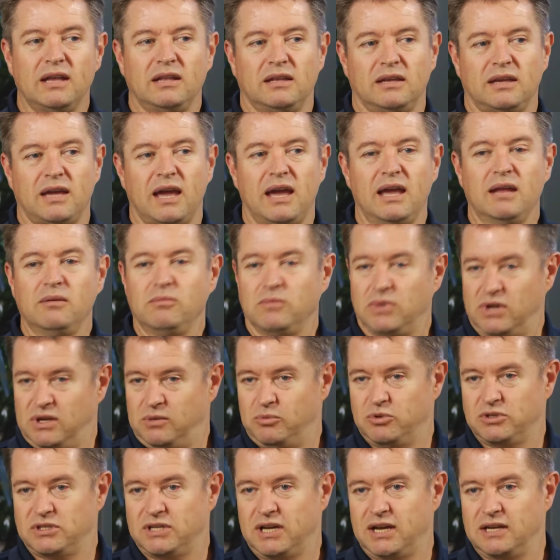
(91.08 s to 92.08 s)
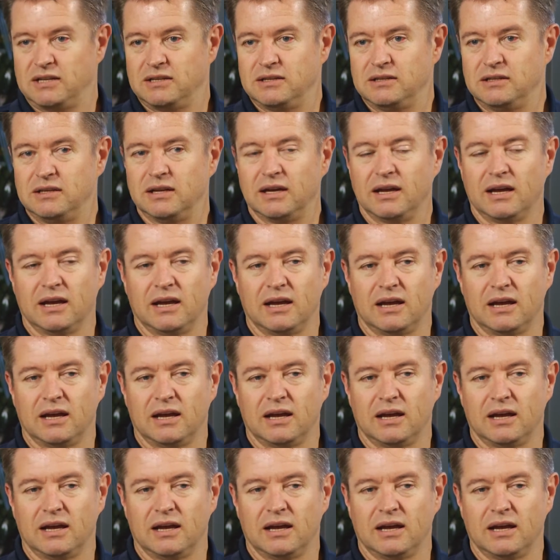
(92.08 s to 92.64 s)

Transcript: it can be protected.